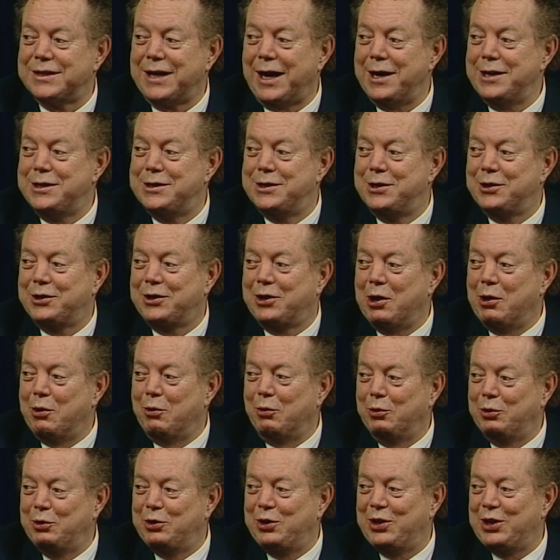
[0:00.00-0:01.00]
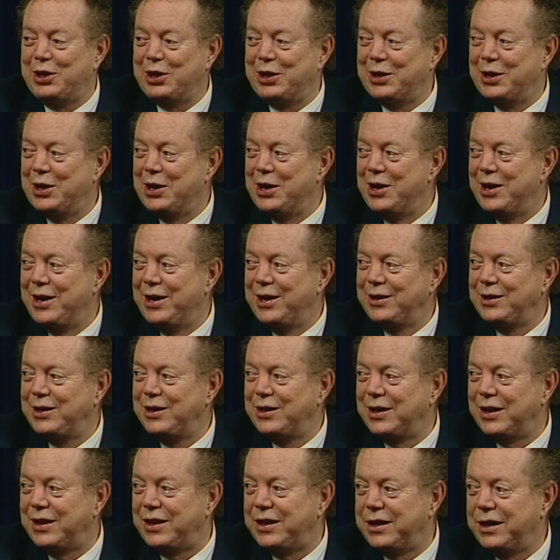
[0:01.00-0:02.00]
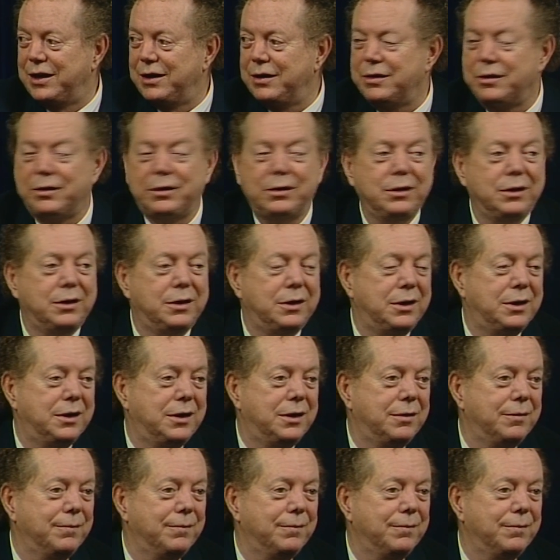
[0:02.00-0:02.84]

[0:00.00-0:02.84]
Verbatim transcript: besides to the, to the theater.